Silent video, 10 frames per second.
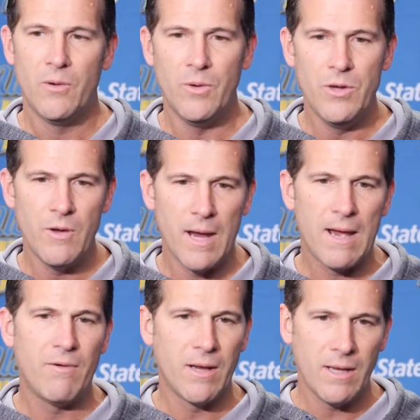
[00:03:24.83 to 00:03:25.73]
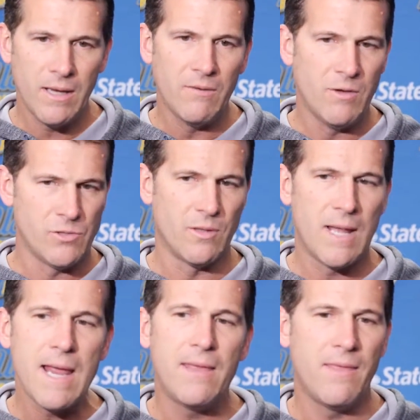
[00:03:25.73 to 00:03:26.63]
when you have an individual
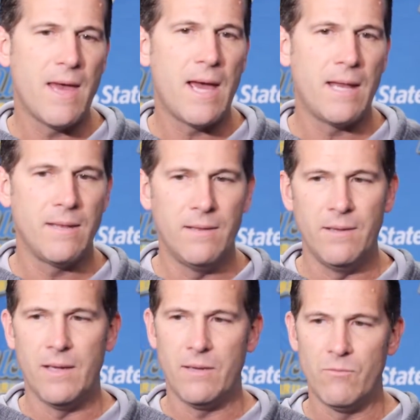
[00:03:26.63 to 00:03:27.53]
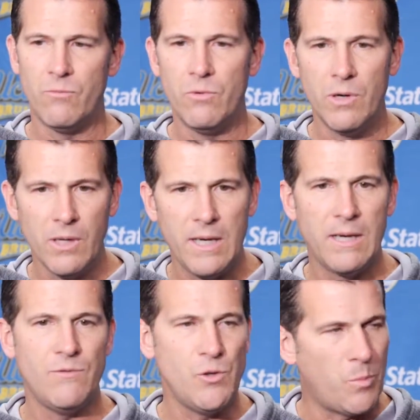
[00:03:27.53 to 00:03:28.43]
like that that really
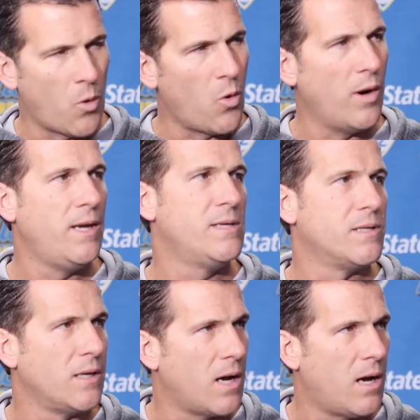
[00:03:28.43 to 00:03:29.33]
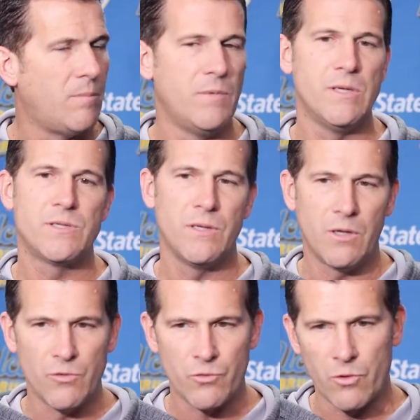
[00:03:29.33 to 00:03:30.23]
gives you poise and calmness and
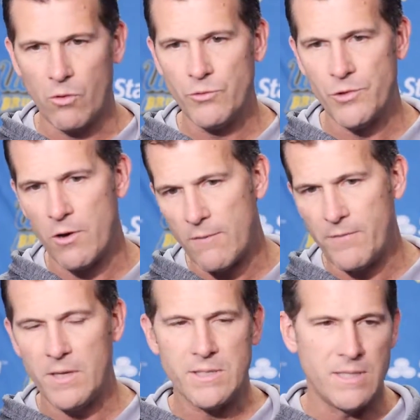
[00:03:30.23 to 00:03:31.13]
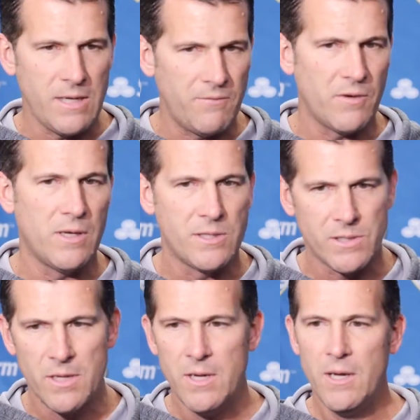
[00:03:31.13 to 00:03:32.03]
controls your offense,
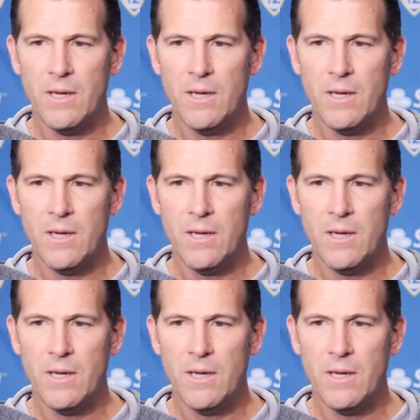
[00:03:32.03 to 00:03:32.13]
defense,